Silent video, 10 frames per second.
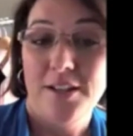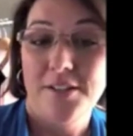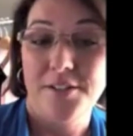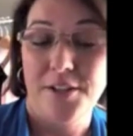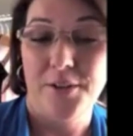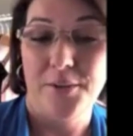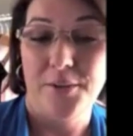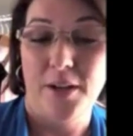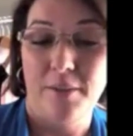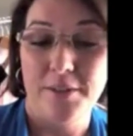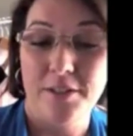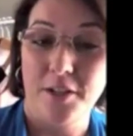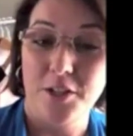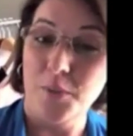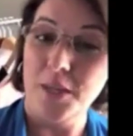So as long
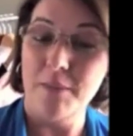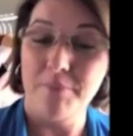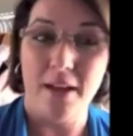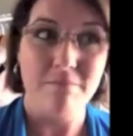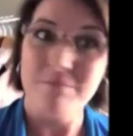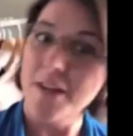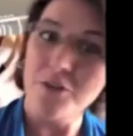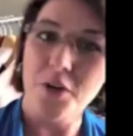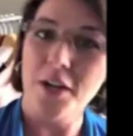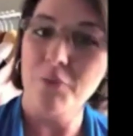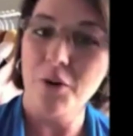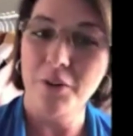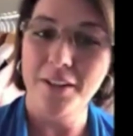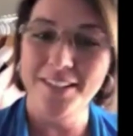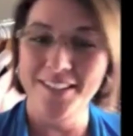as we keep that train
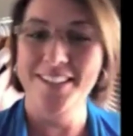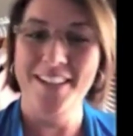rolling,